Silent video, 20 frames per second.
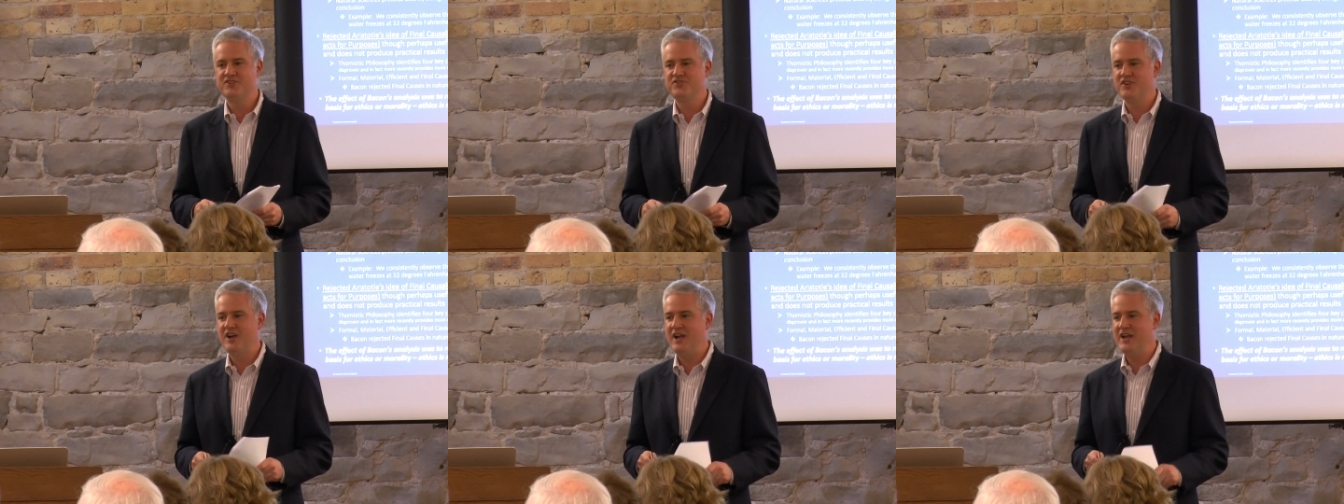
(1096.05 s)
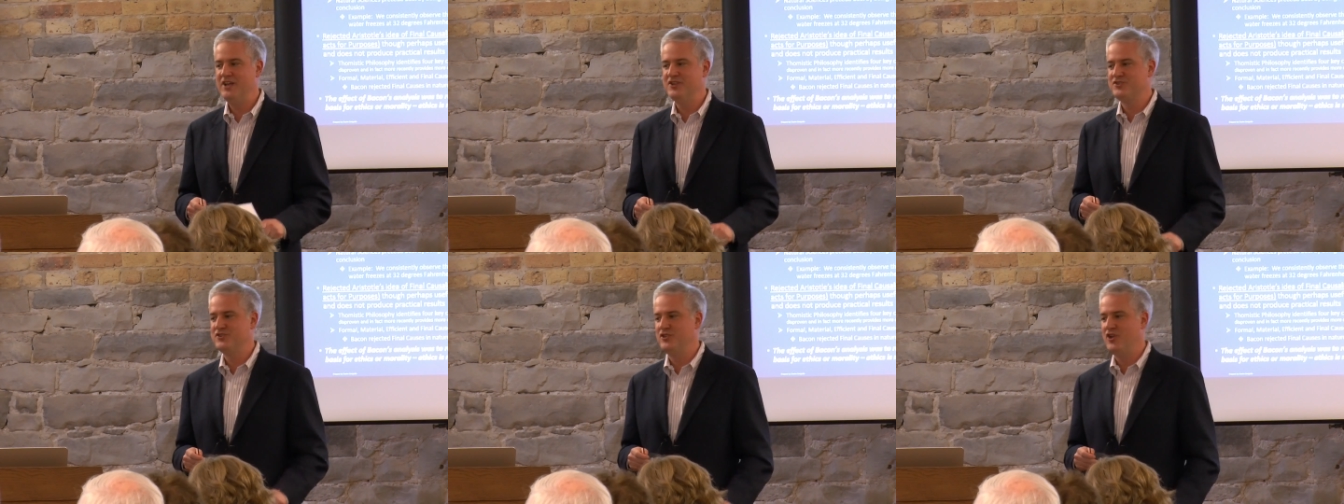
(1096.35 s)

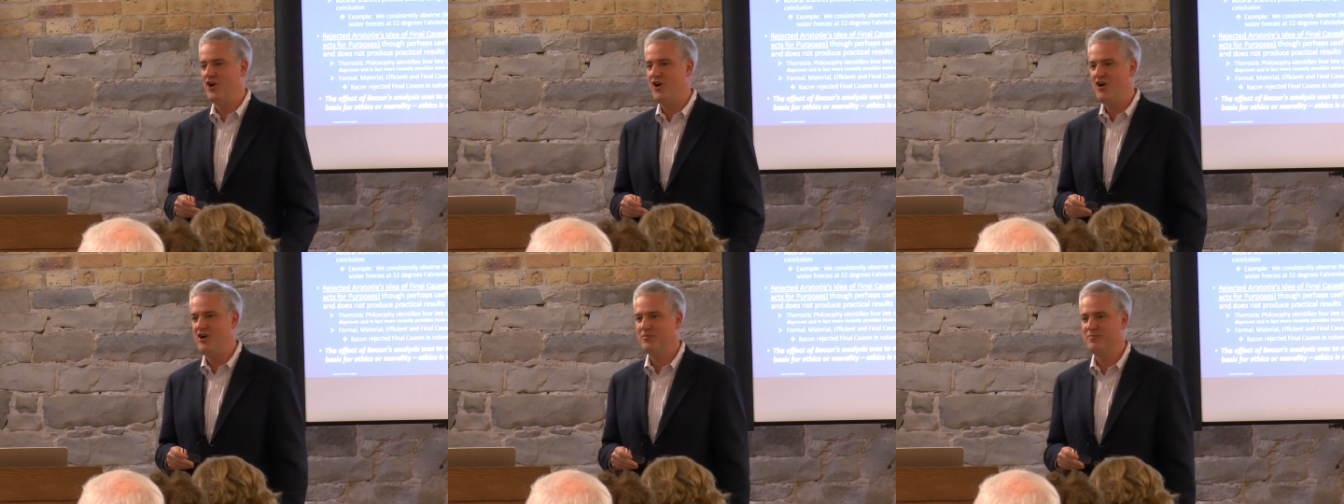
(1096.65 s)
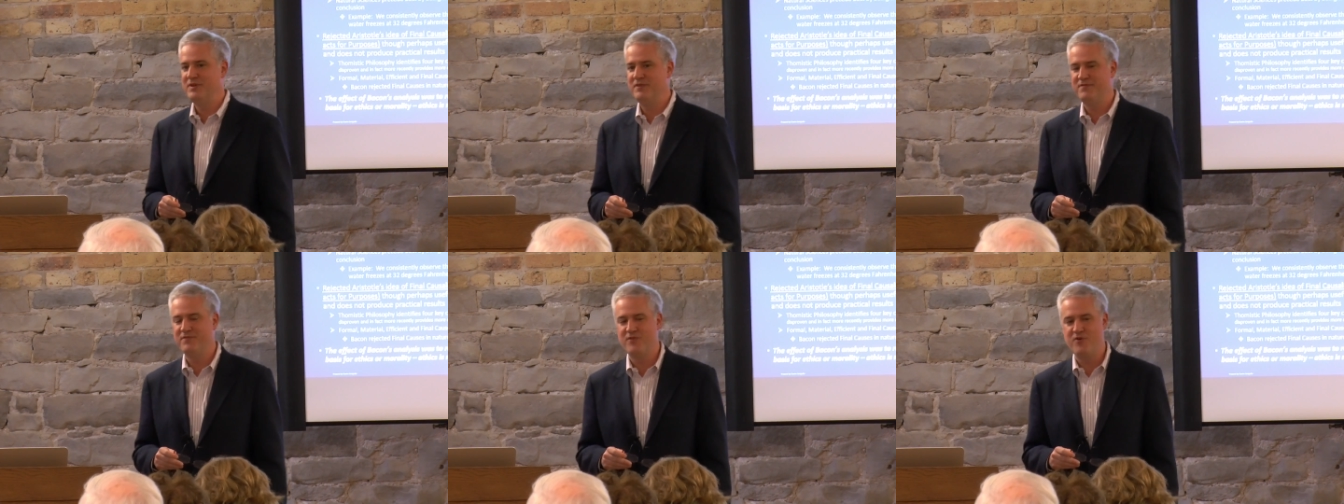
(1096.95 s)
science long
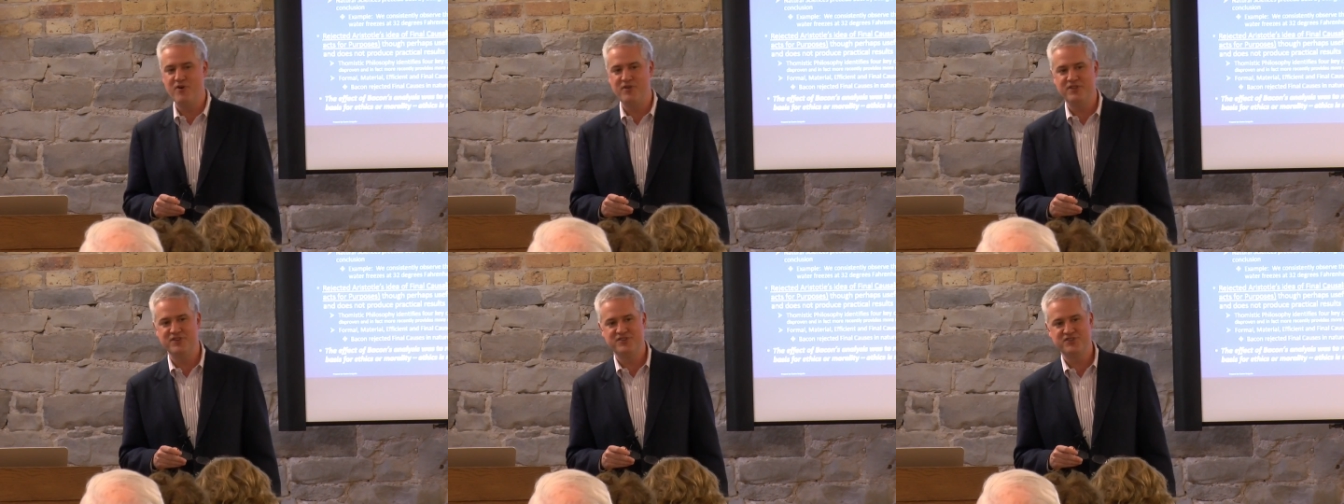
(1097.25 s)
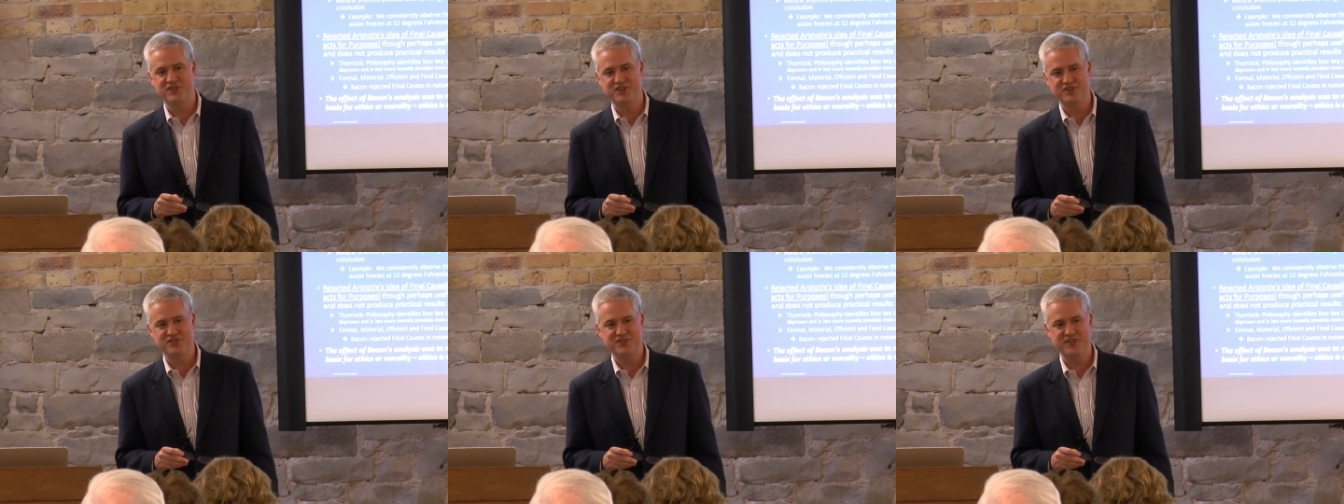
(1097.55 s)
before the
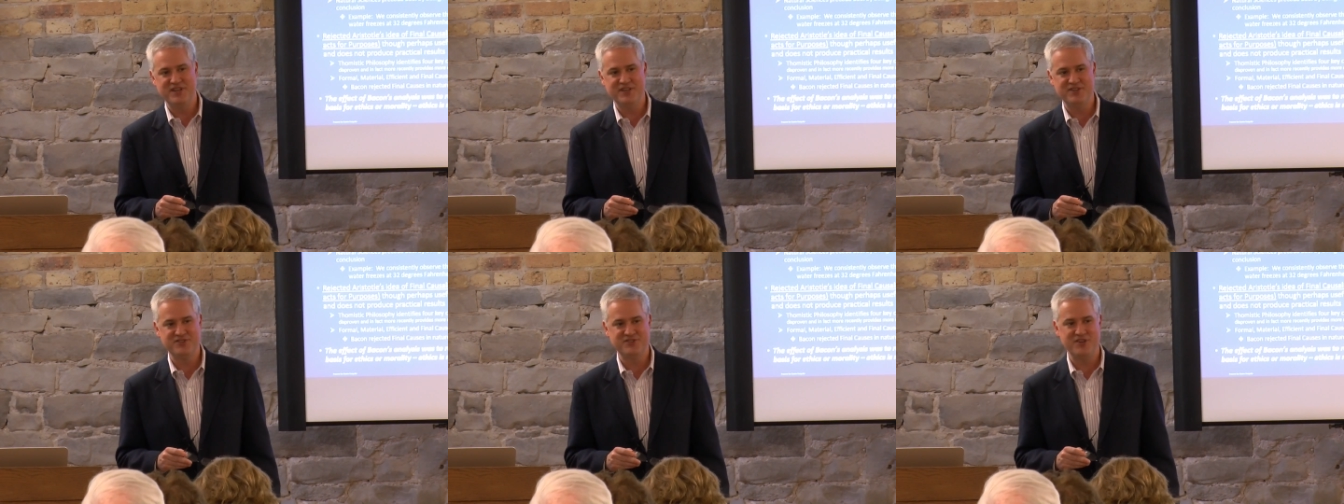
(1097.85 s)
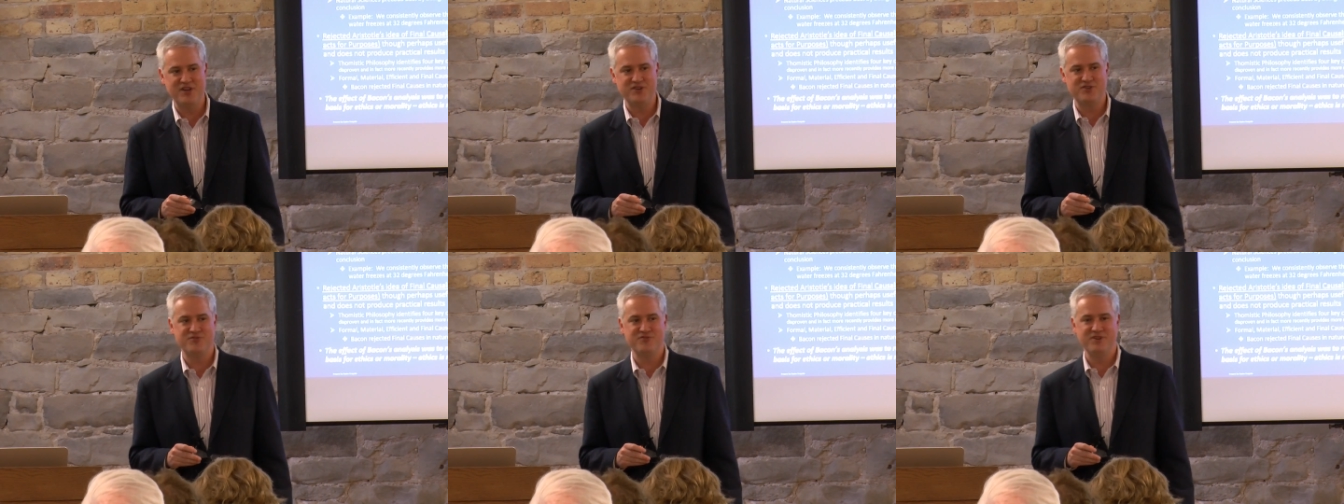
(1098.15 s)
16th
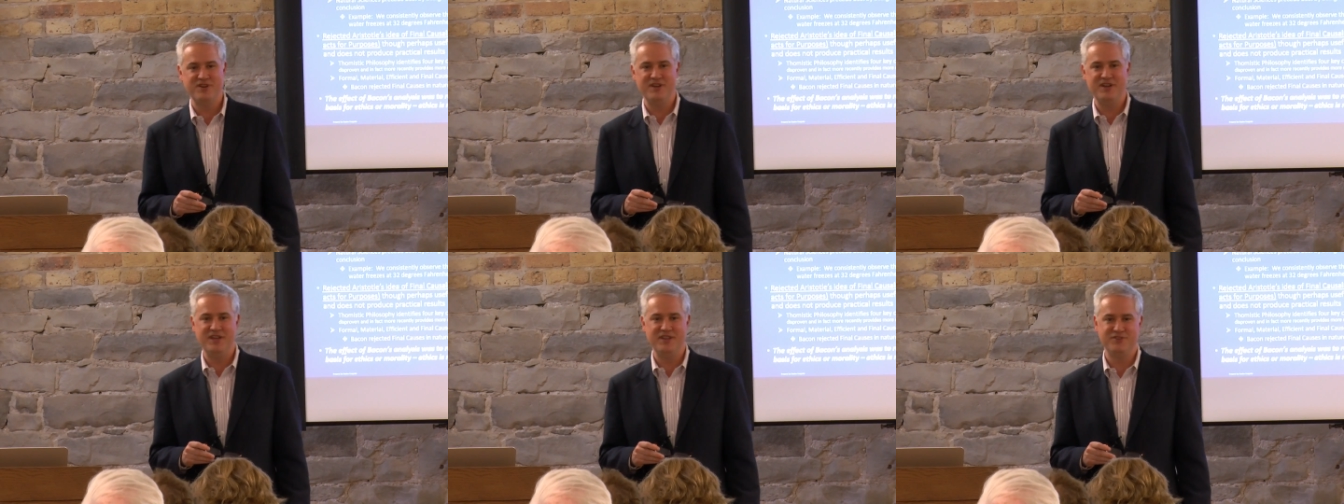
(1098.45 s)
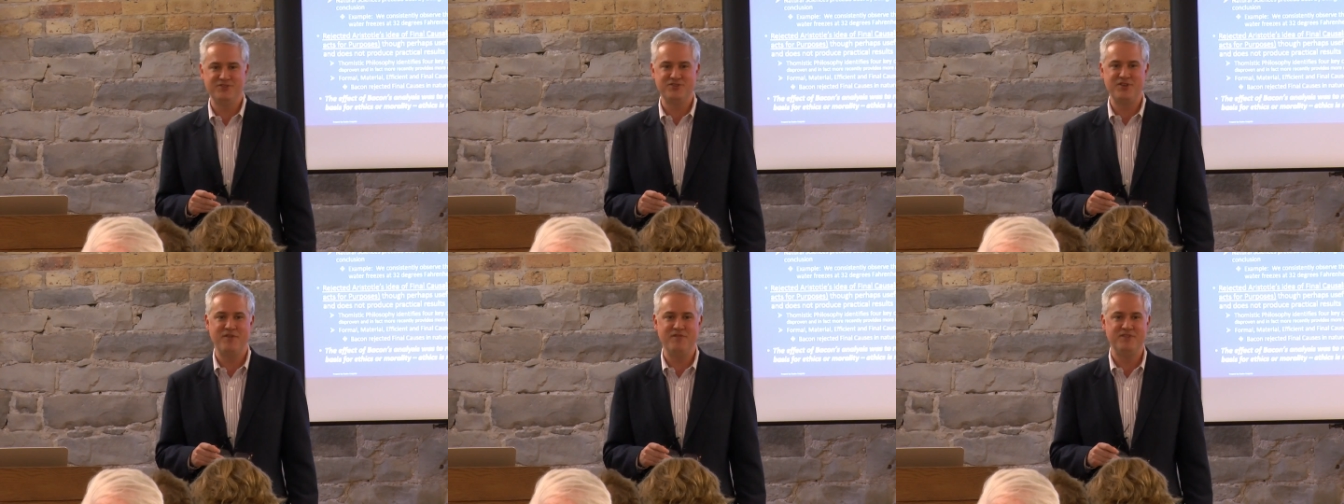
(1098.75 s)
century
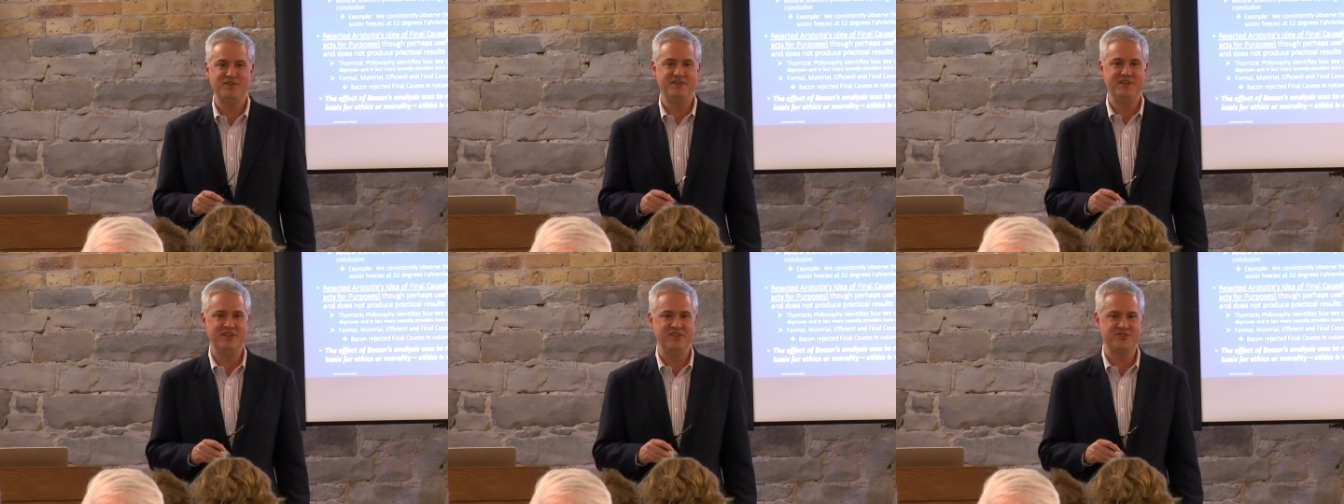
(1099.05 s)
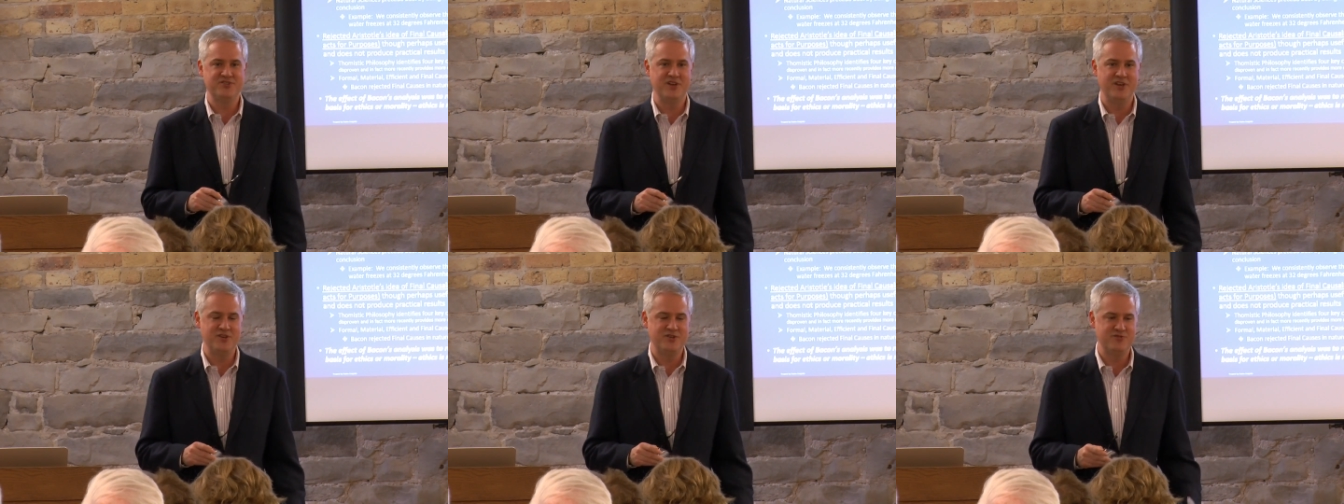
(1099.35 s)
and 17th
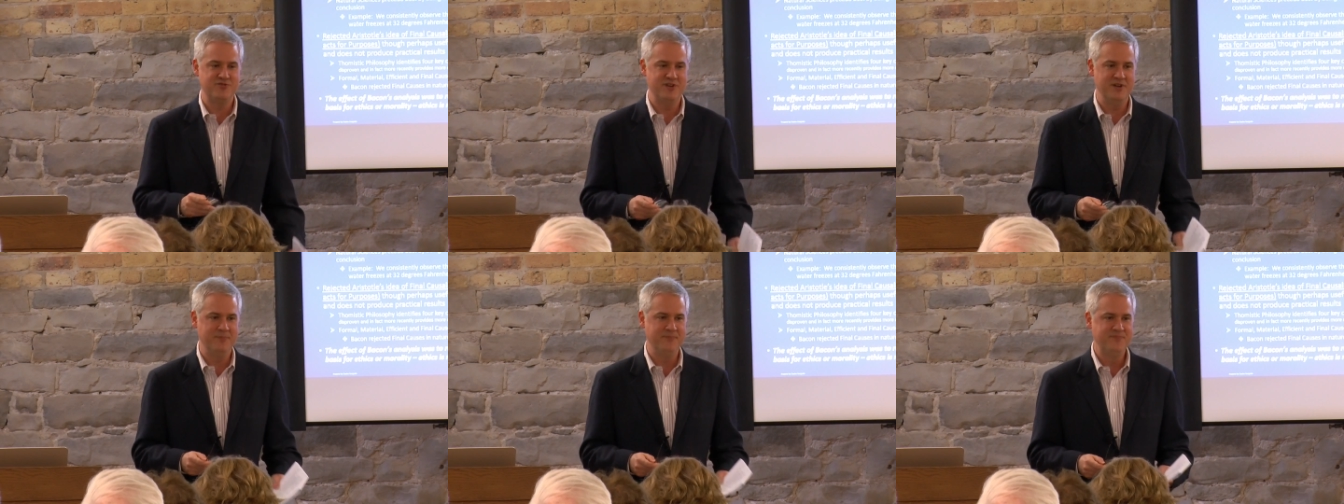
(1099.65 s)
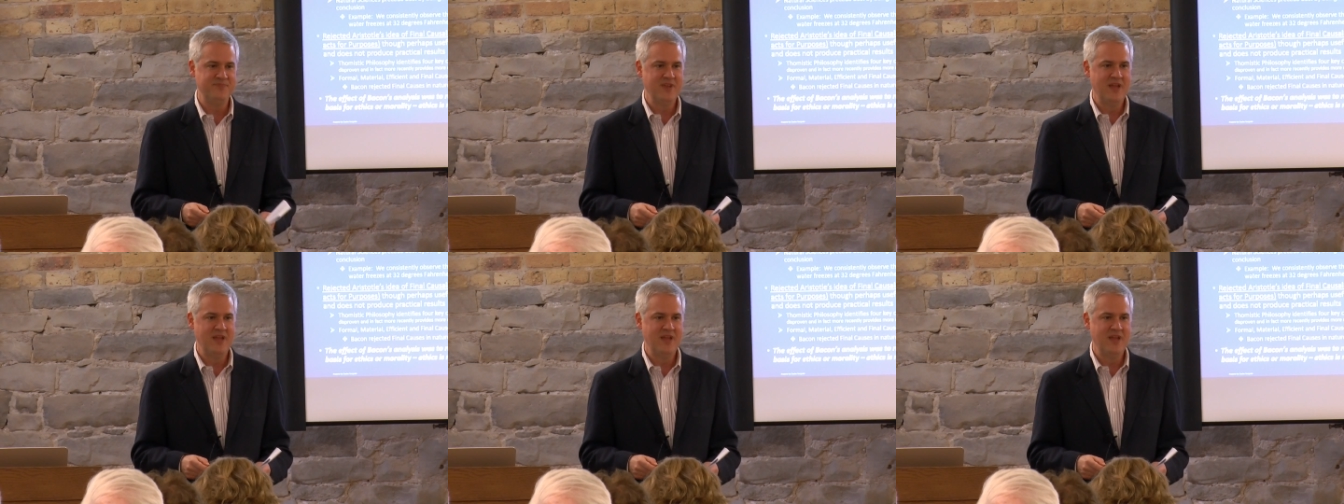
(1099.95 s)
century.